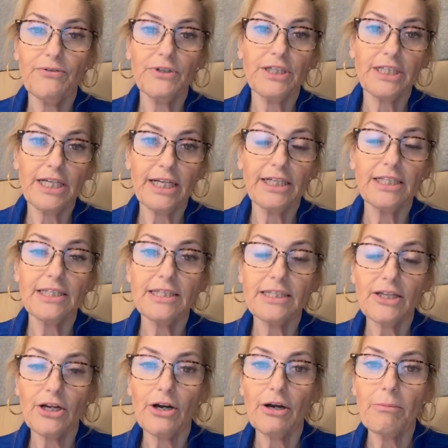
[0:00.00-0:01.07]
for tenants
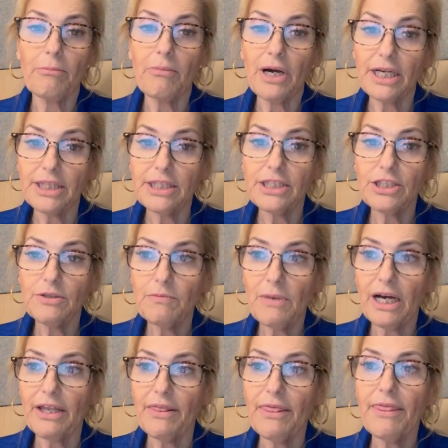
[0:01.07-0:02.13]
that are month to
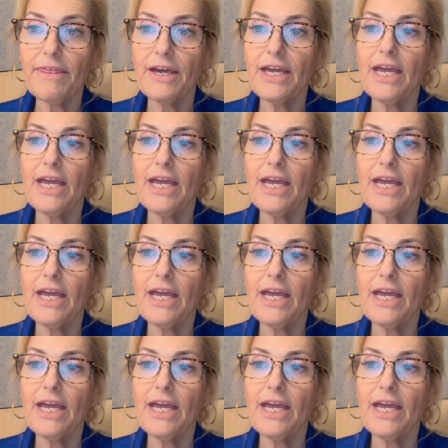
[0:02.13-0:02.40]
month